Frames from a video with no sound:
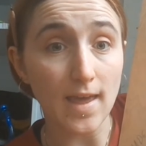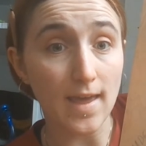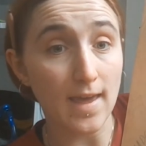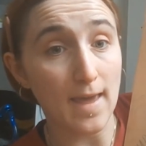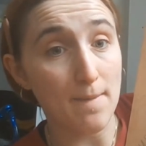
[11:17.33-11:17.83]

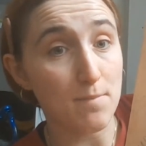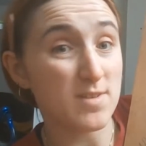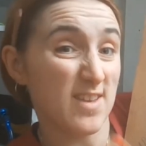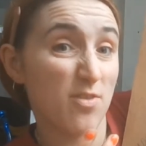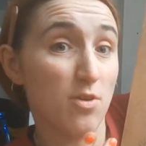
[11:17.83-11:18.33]

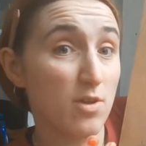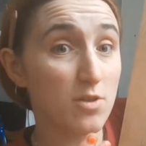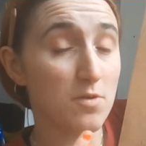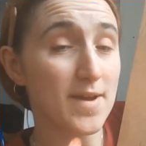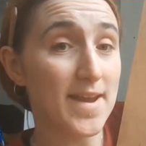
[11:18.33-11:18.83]
because I thought it
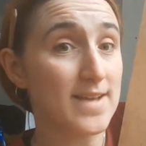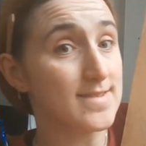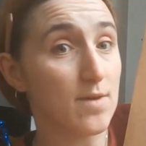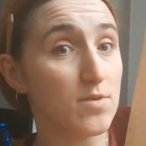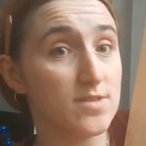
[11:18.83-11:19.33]
looked quite nice,
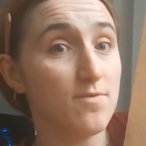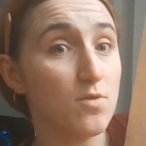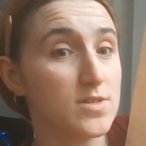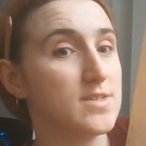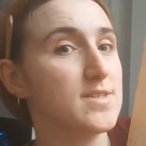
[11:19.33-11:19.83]
and I wanted to
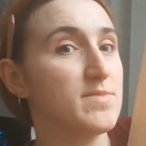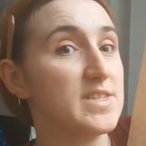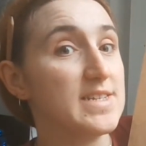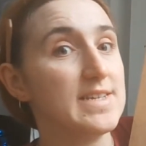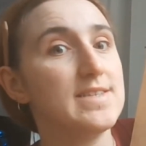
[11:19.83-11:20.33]
focus on some of the
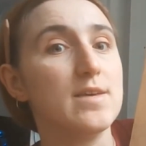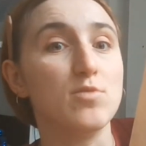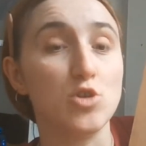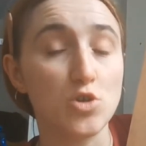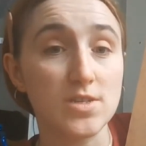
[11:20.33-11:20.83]
detail, but
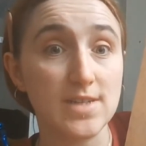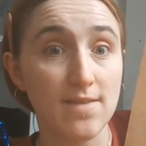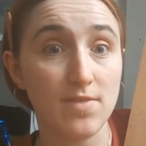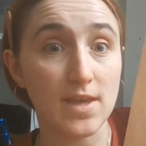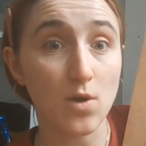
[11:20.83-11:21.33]
you can
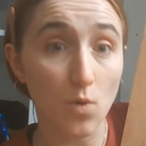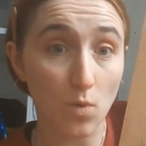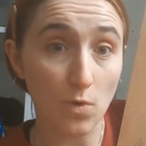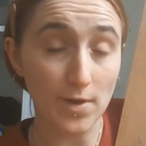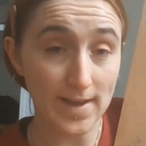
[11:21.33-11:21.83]
definitely
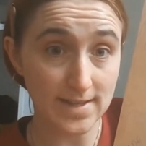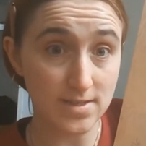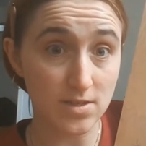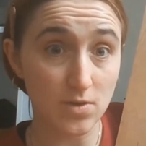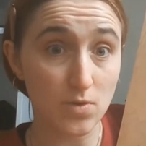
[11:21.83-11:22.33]
go
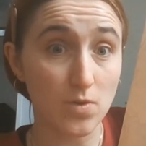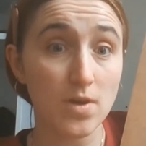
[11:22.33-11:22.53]
into